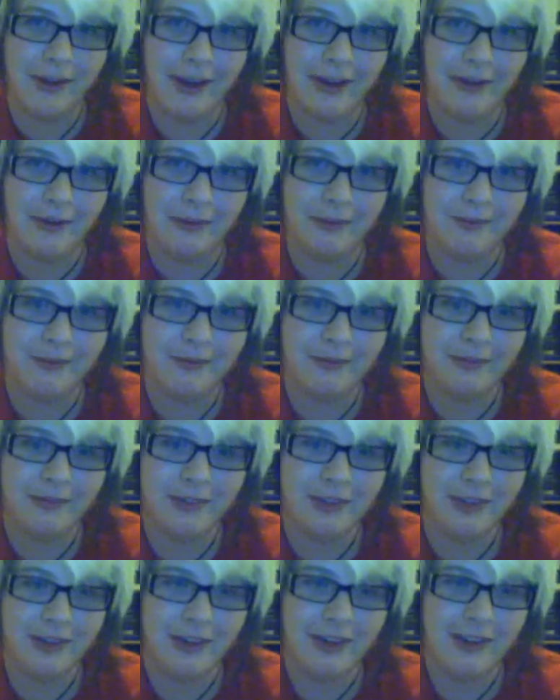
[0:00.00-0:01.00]
town
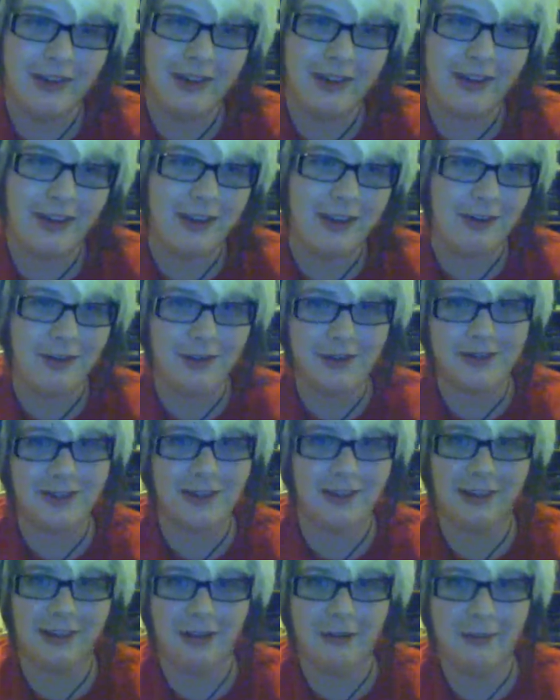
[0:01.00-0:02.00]
and you're
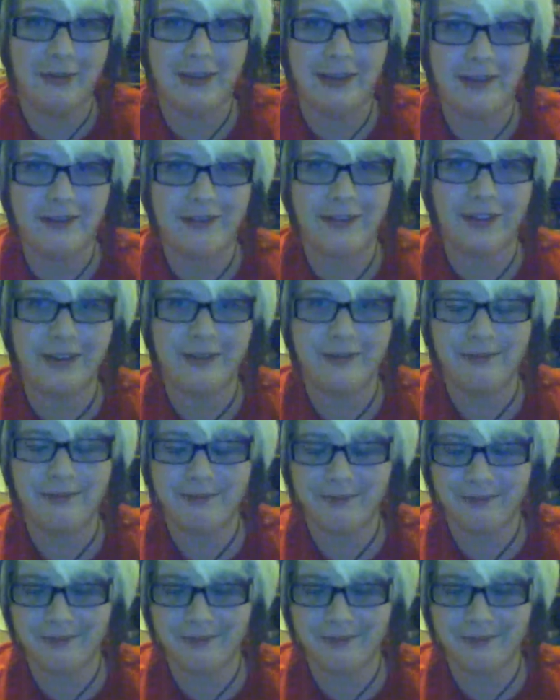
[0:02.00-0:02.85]
just a little bit different,